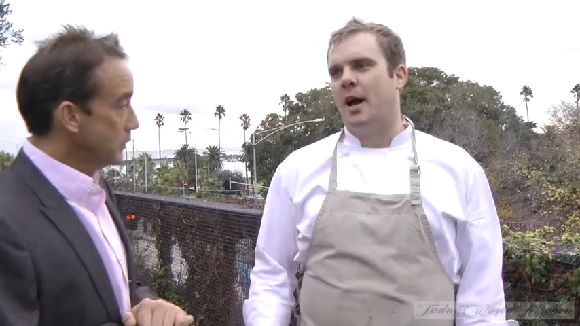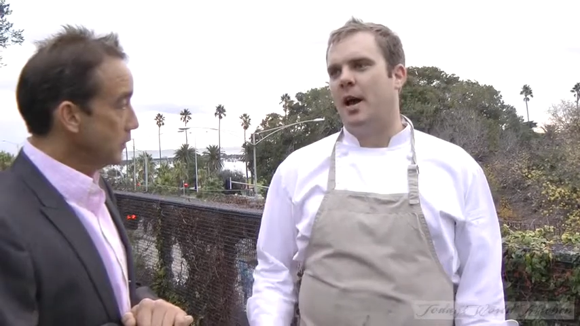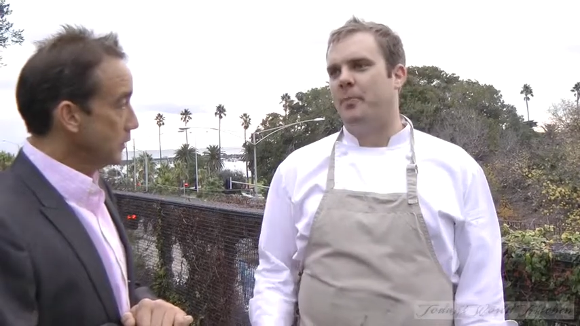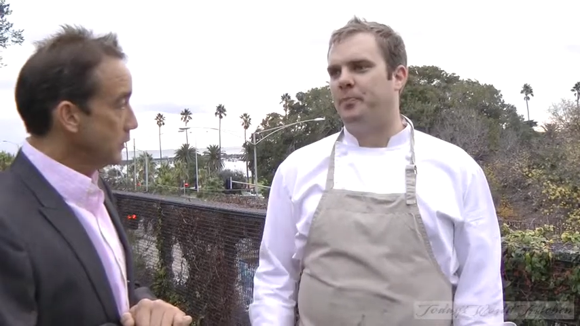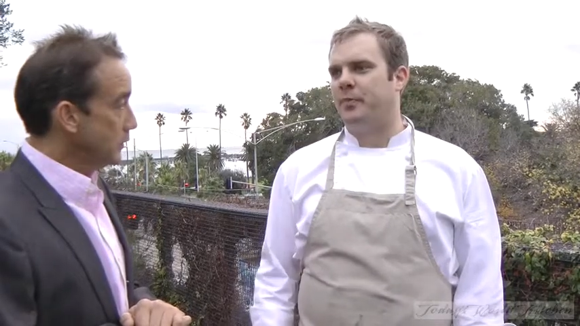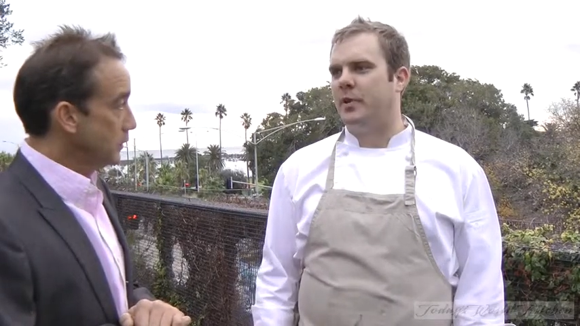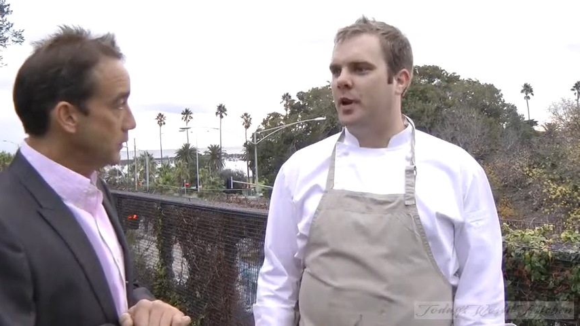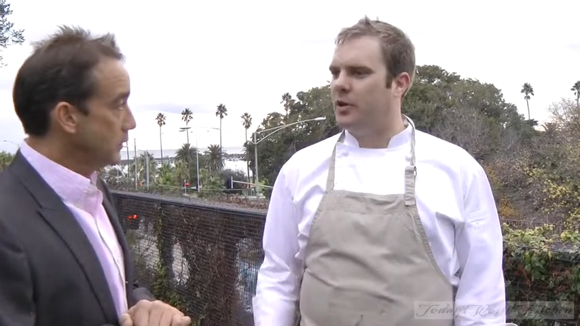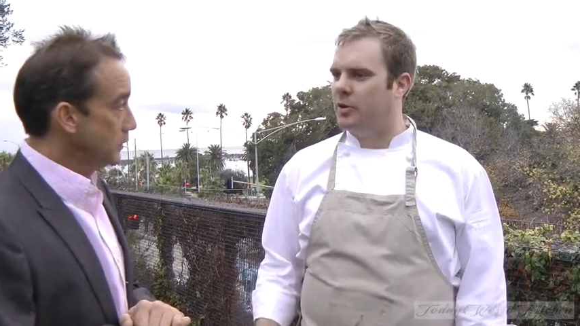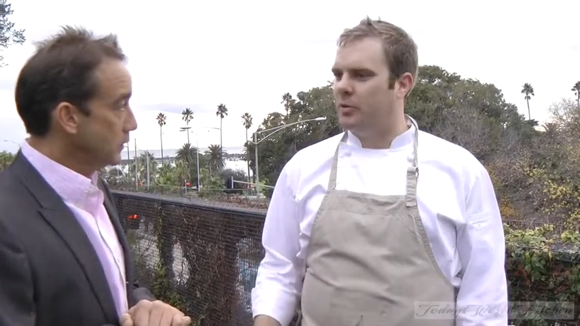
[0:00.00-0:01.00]
Speaker 1: um,
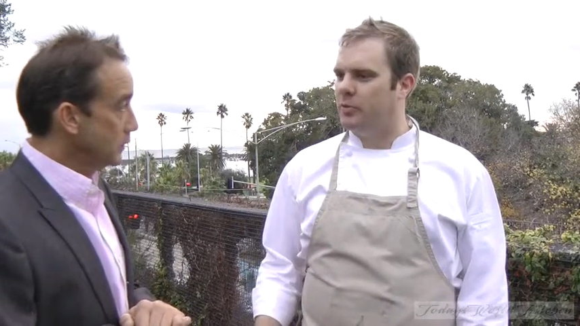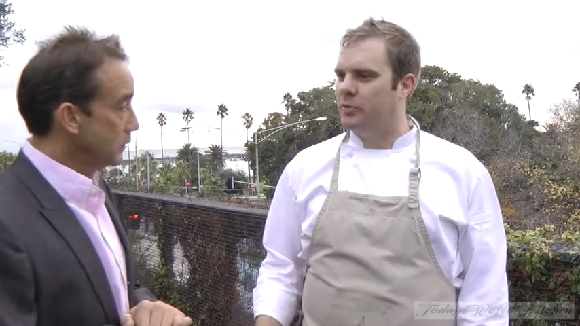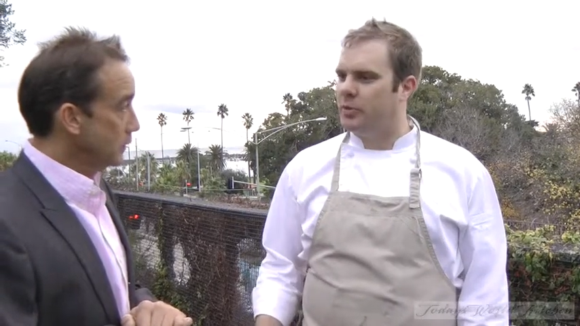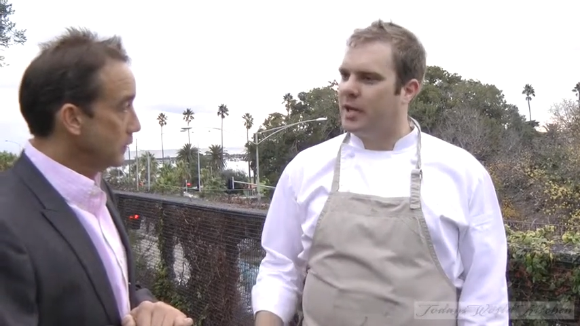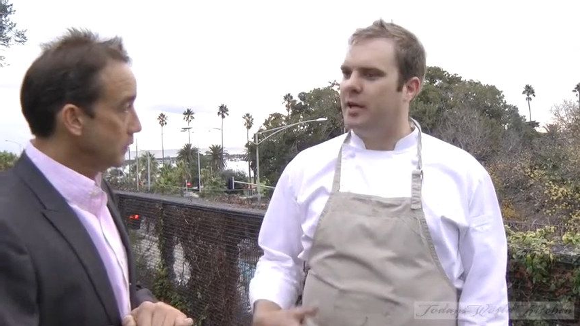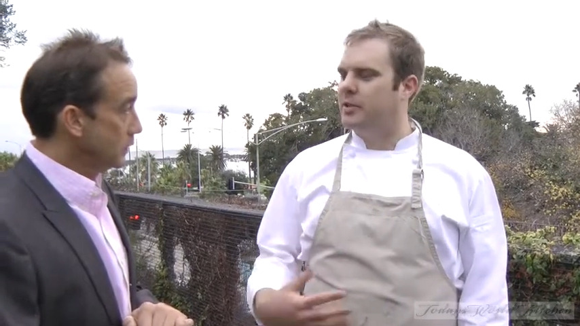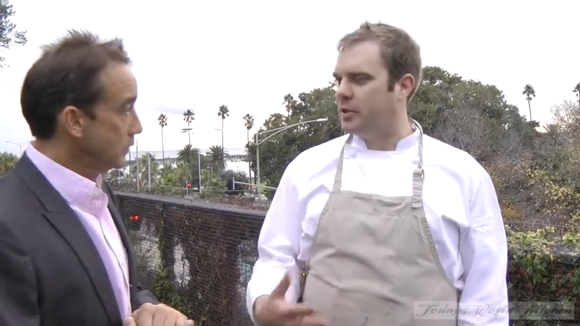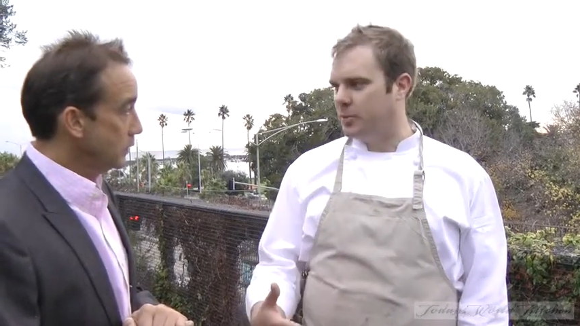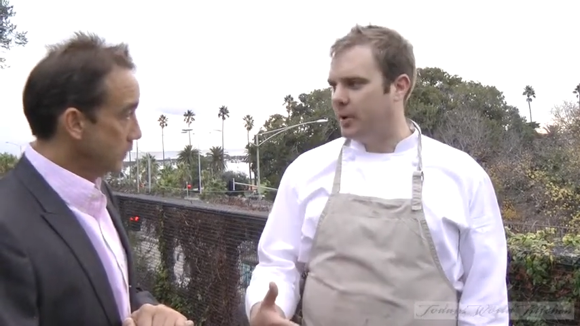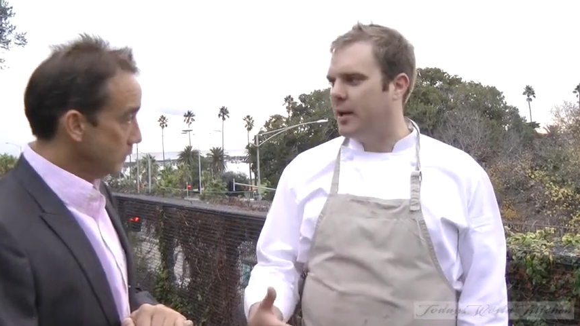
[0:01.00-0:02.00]
you know, you, you start
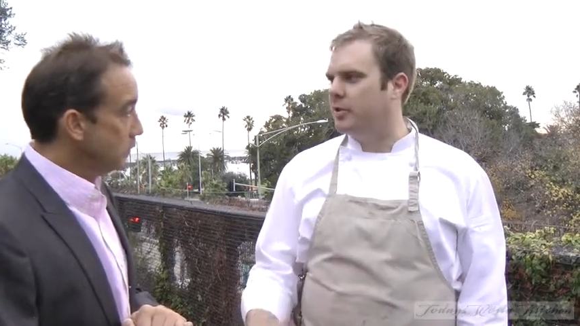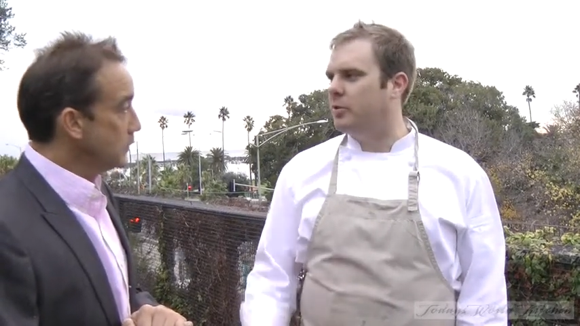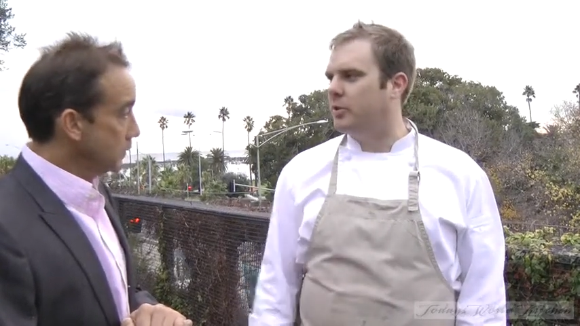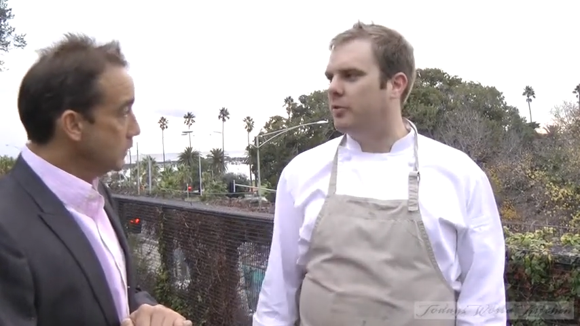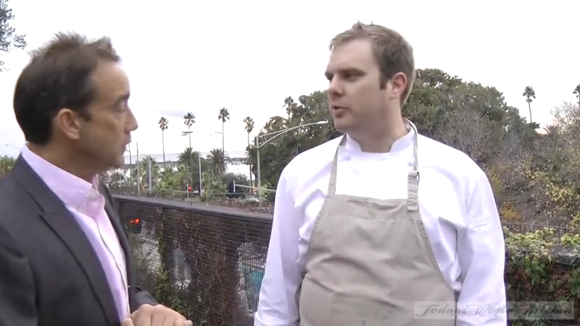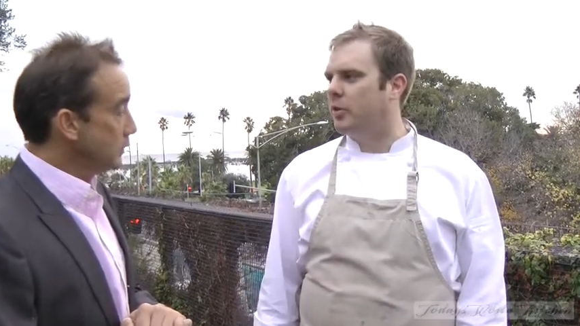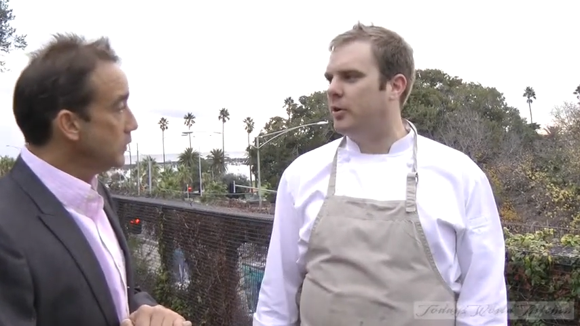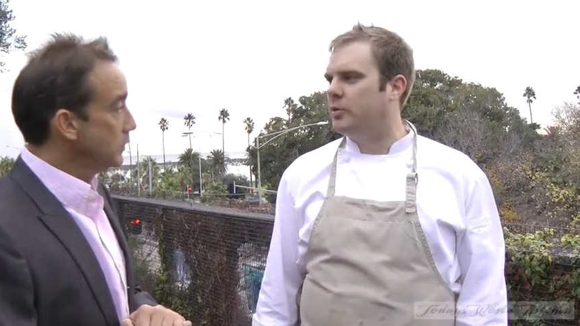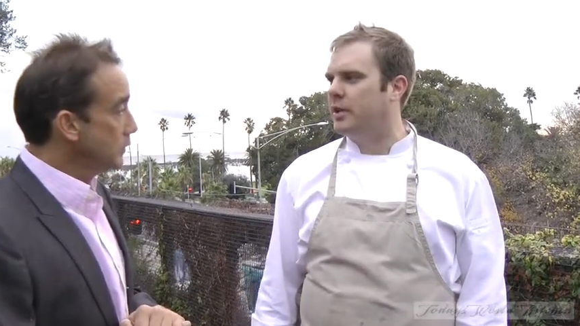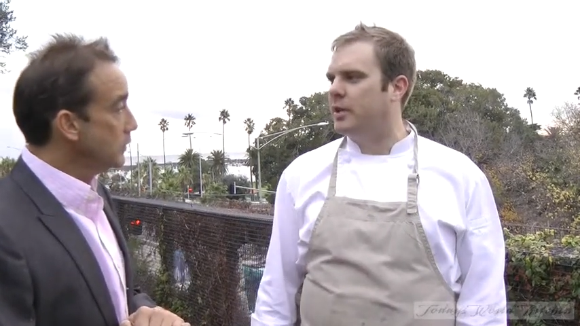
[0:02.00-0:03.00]
to display a little bit of
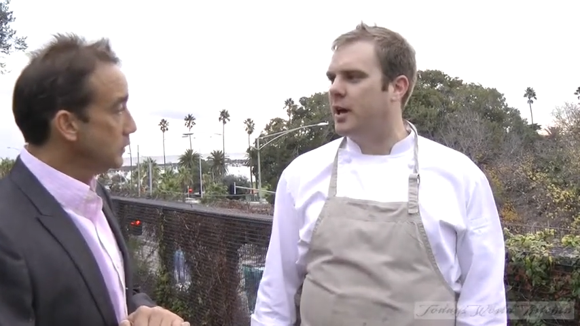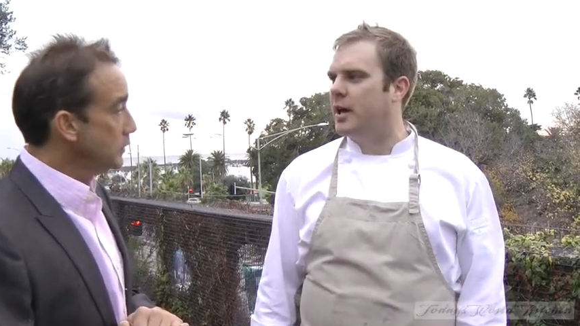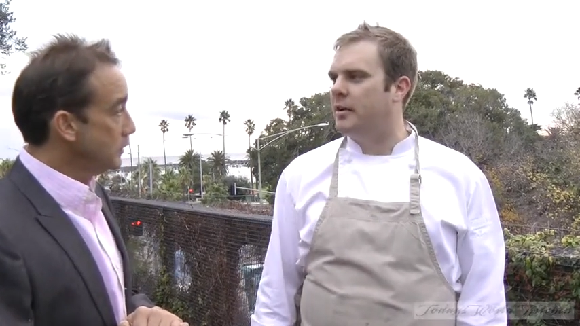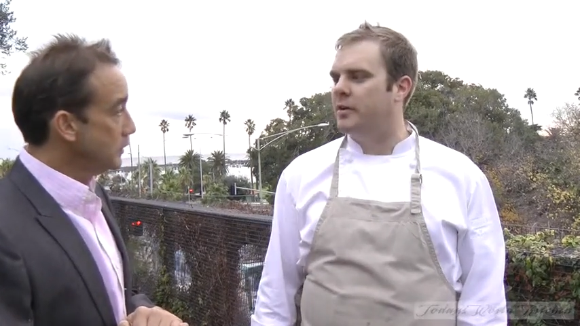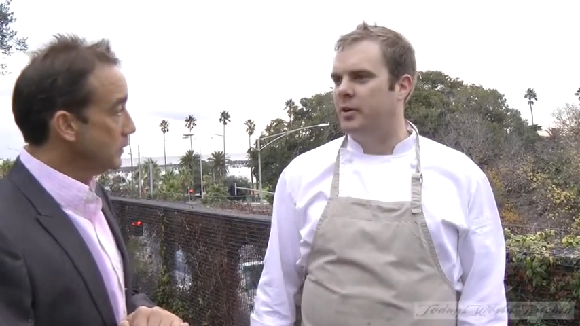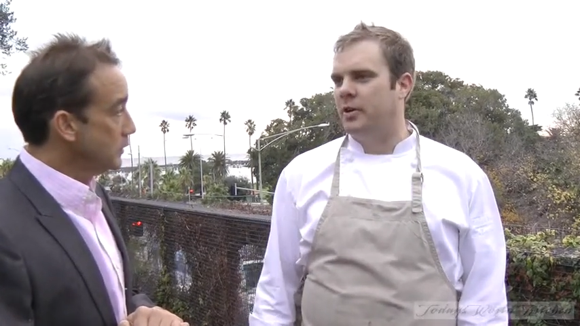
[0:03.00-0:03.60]
loyalty, and